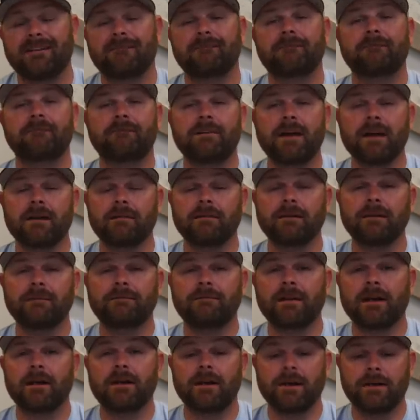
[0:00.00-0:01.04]
Very,
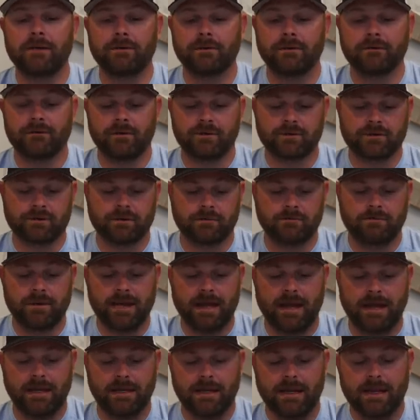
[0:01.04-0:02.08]
very universal
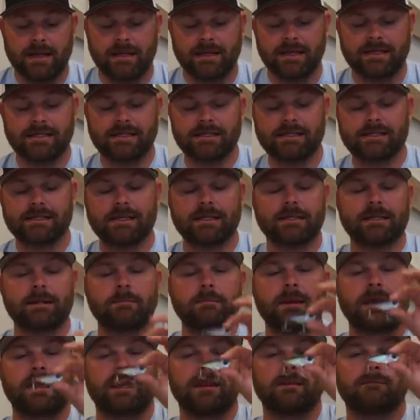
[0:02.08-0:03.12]
bait. This is the
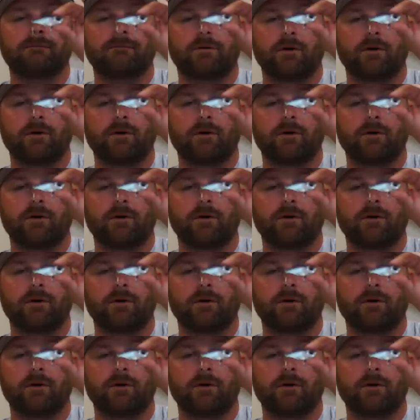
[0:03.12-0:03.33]
Damiki